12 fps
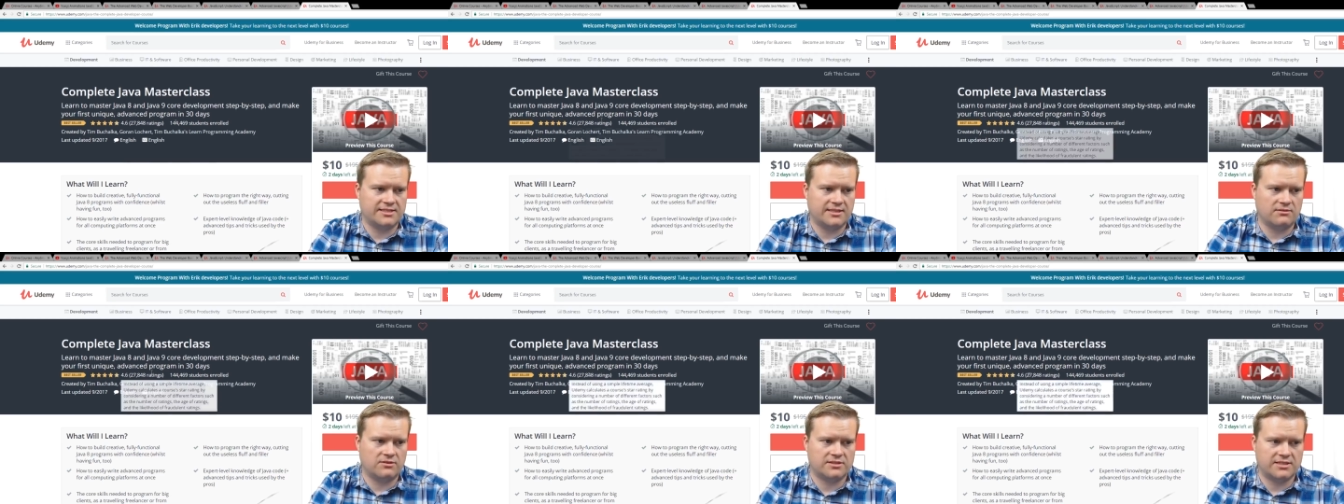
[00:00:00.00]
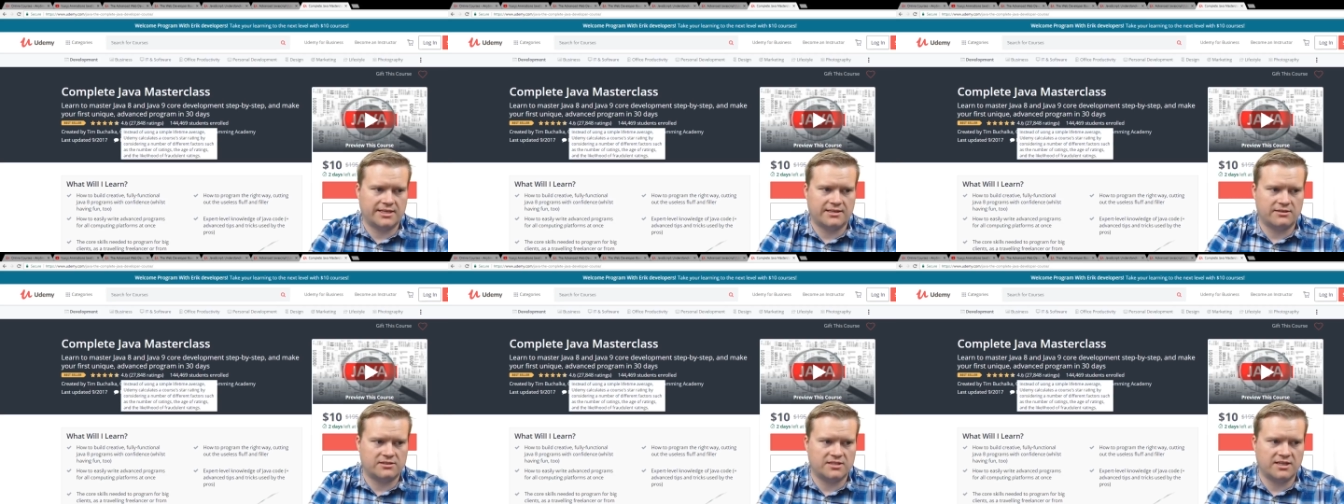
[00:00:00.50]
And it looks like
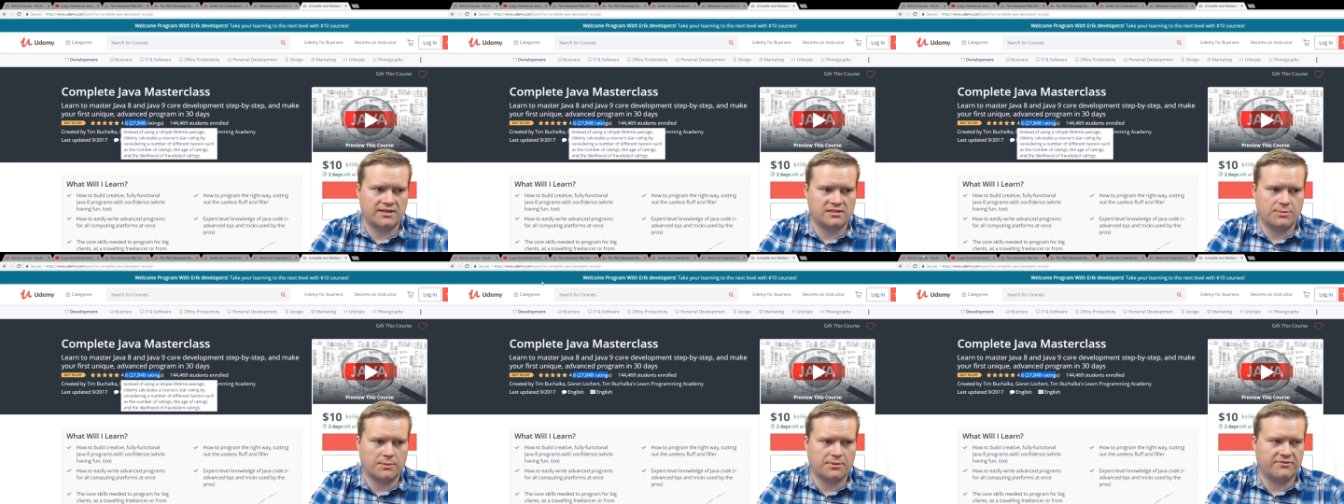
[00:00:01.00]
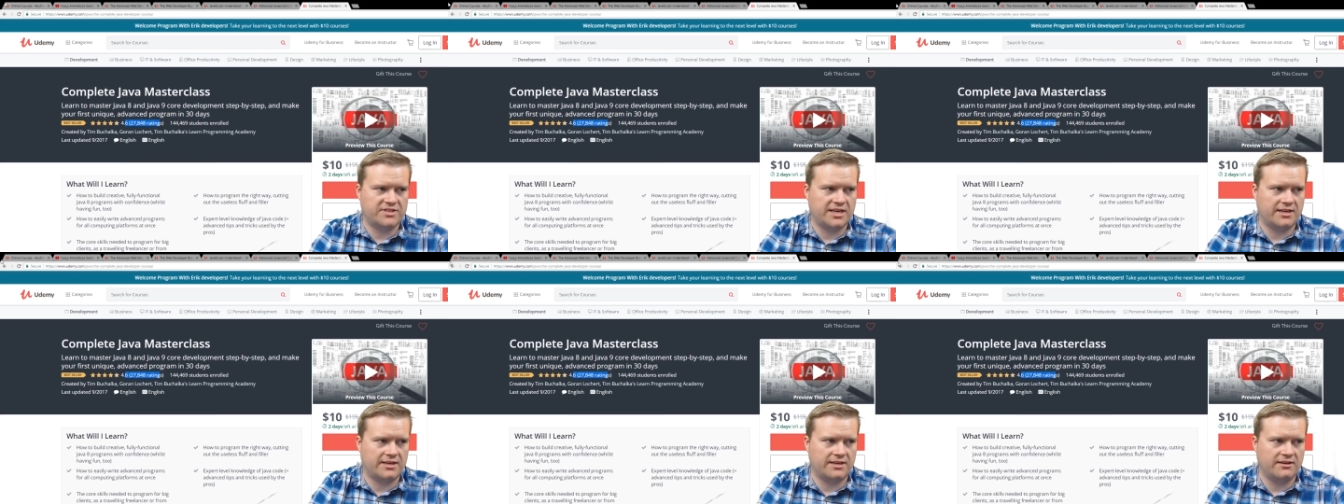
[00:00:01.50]
there's tons of people have
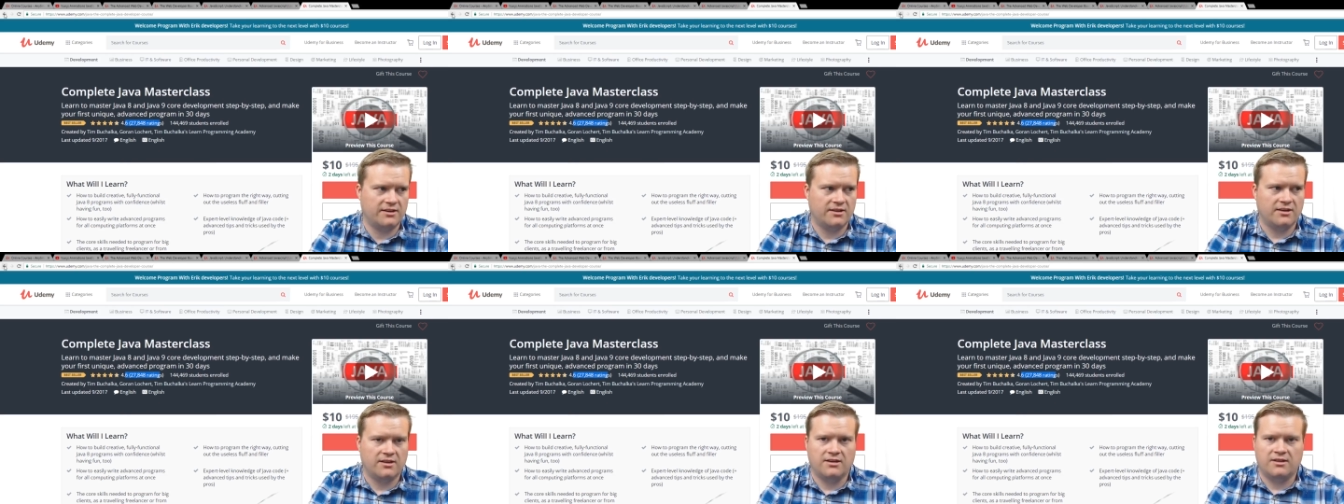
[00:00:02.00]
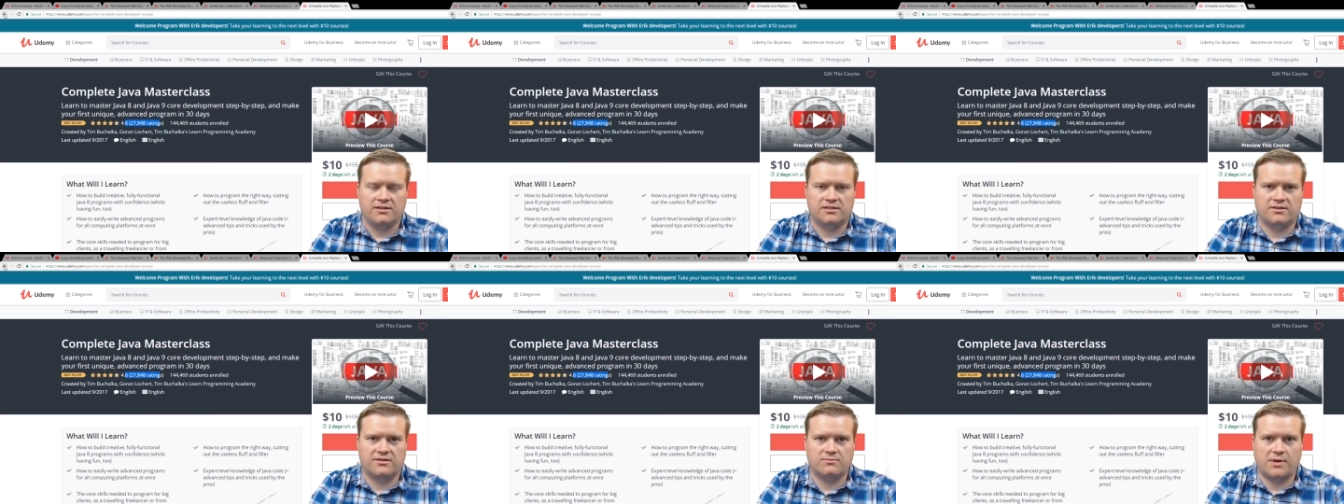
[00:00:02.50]
taken it, so
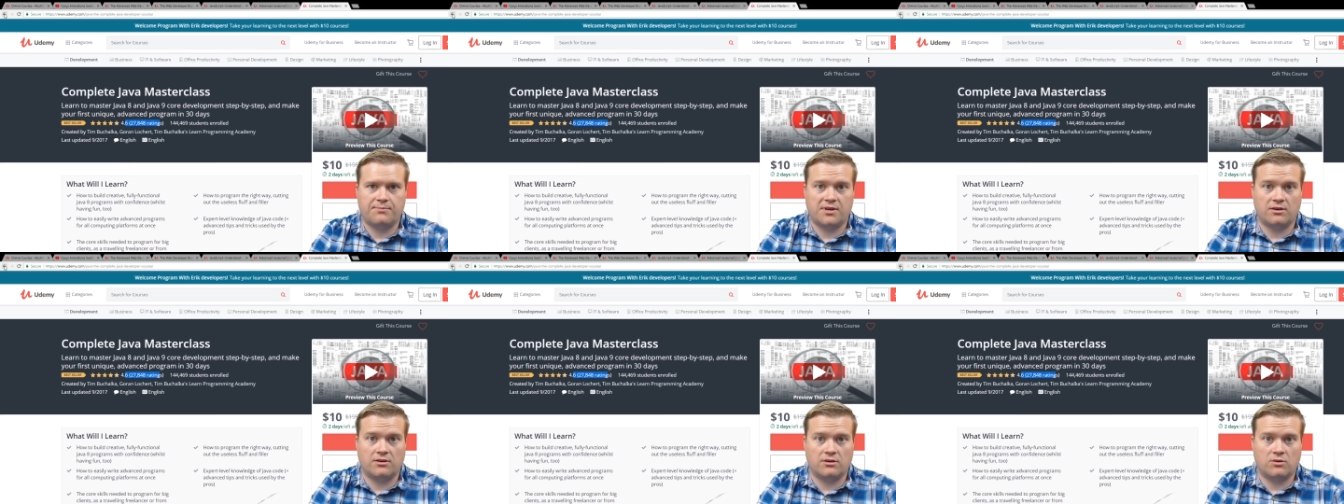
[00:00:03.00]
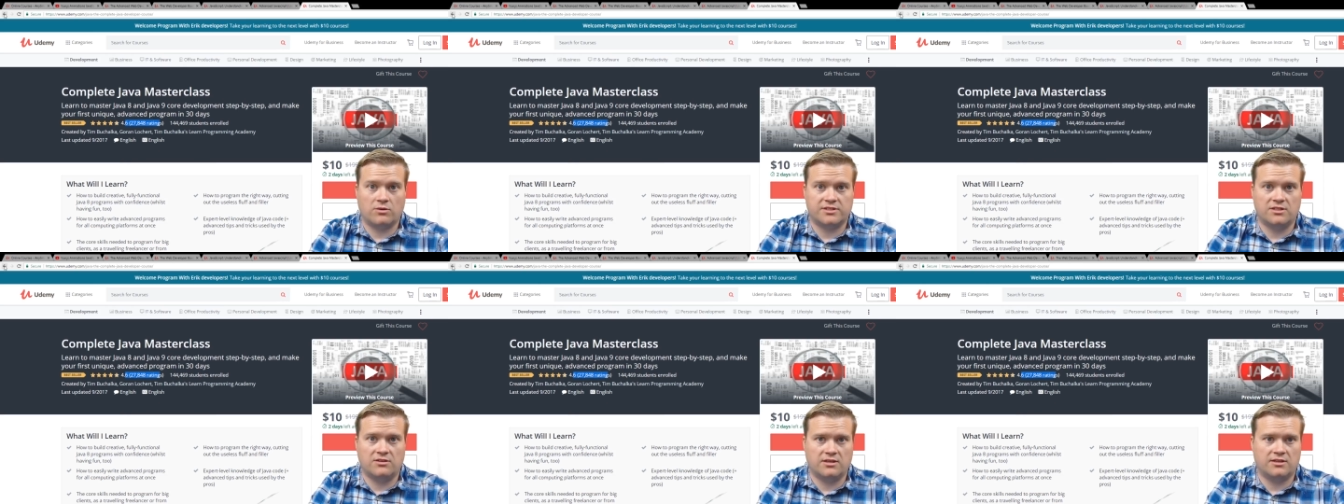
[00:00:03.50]
this might be a good course
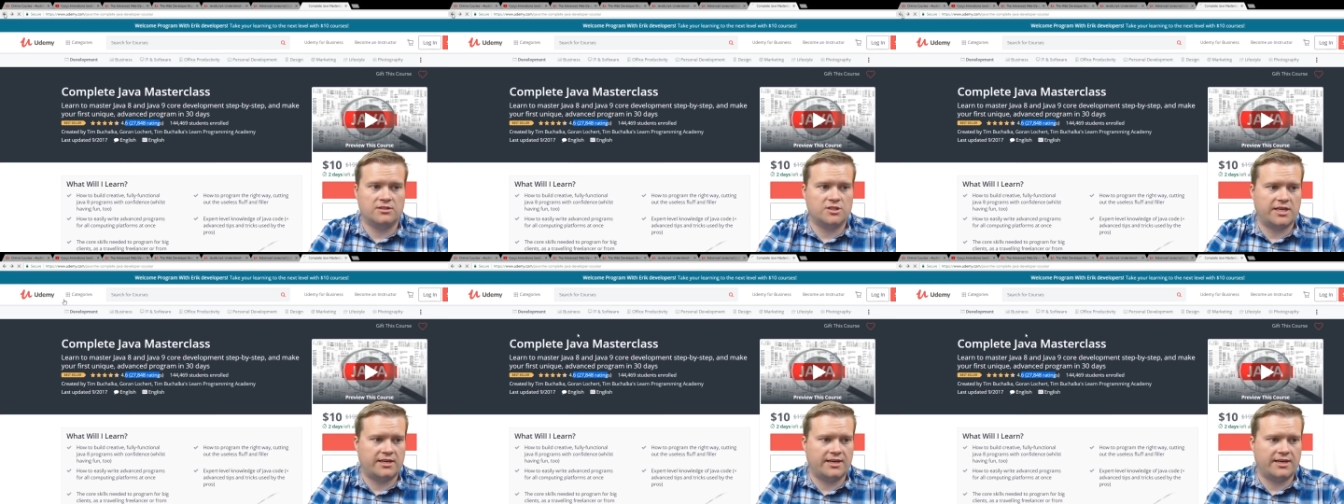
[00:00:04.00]
you can check